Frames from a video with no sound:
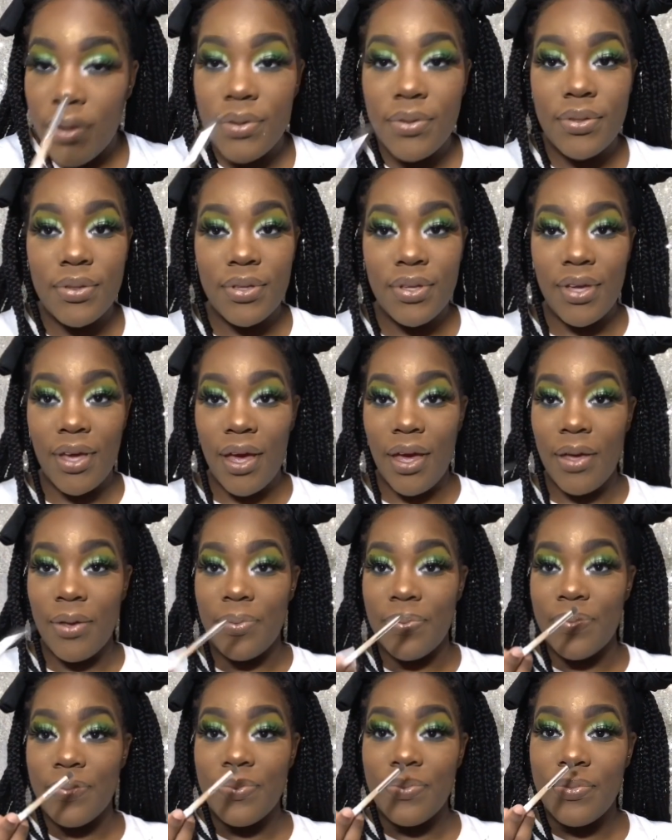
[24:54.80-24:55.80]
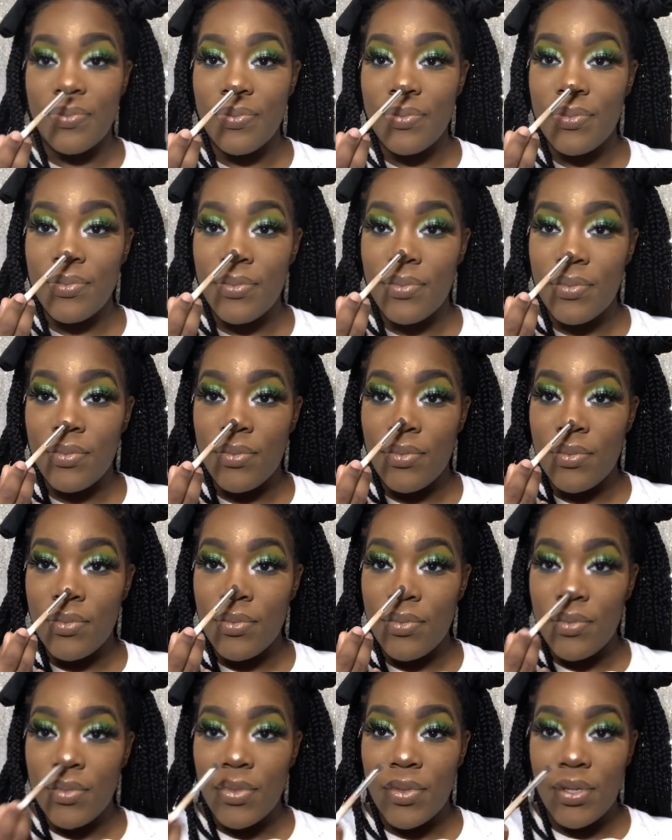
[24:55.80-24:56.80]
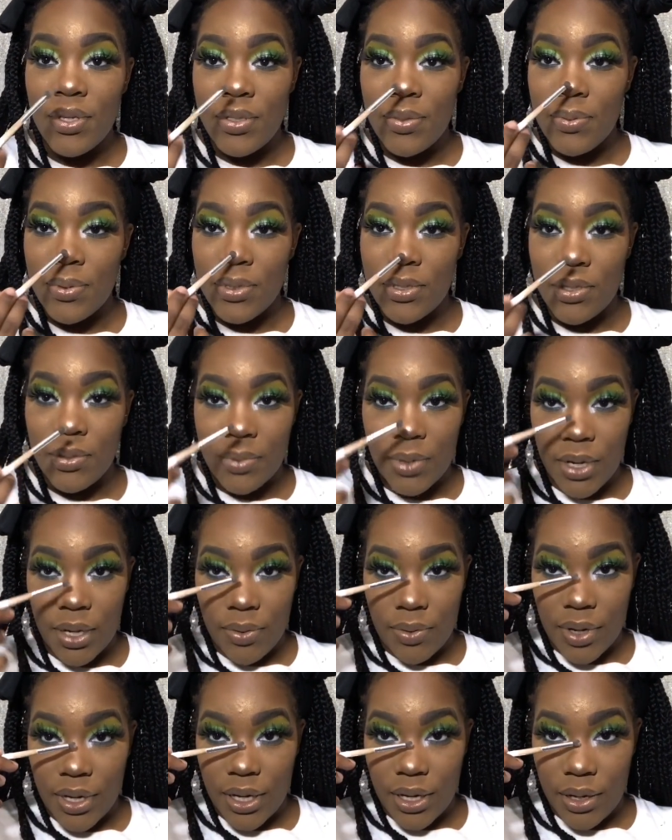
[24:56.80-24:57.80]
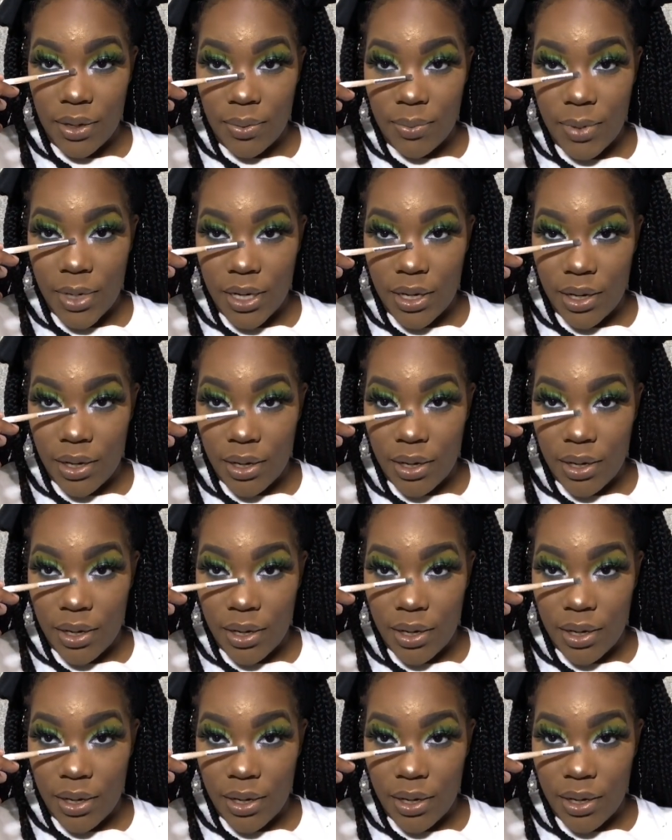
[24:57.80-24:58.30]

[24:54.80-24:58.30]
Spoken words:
Okay, let's put some of that right here. Why not?